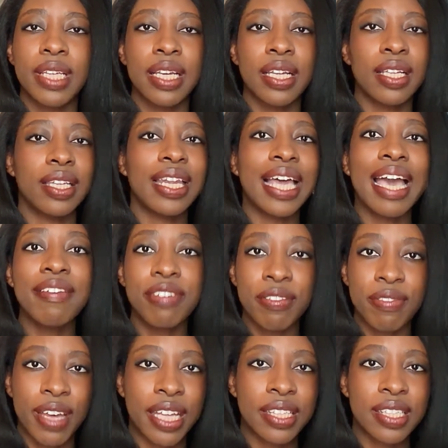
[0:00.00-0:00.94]
life
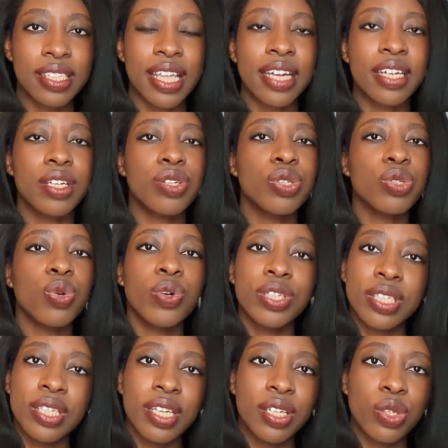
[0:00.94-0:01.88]
events that
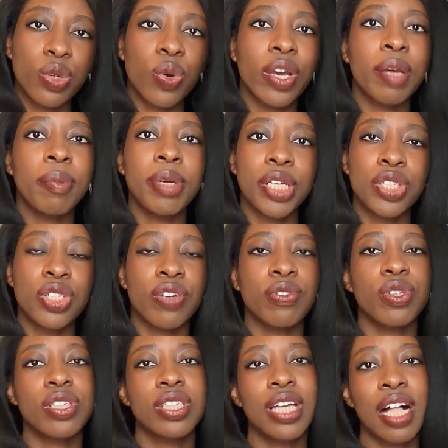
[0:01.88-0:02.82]
distorted your image of
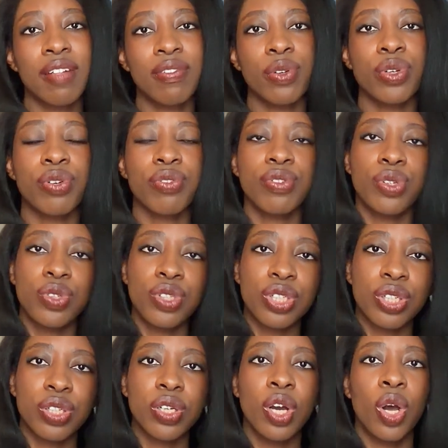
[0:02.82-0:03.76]
yourself or your
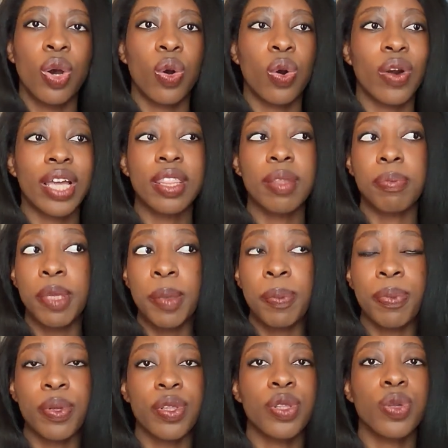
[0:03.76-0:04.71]
future or other
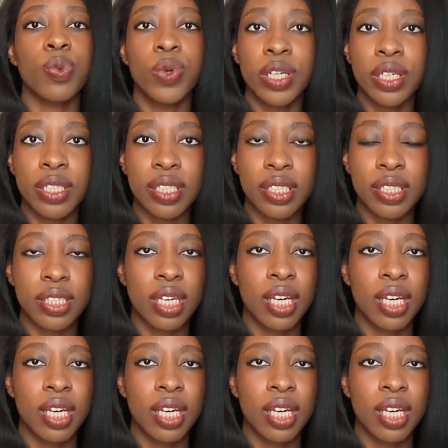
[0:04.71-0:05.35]
people, the world,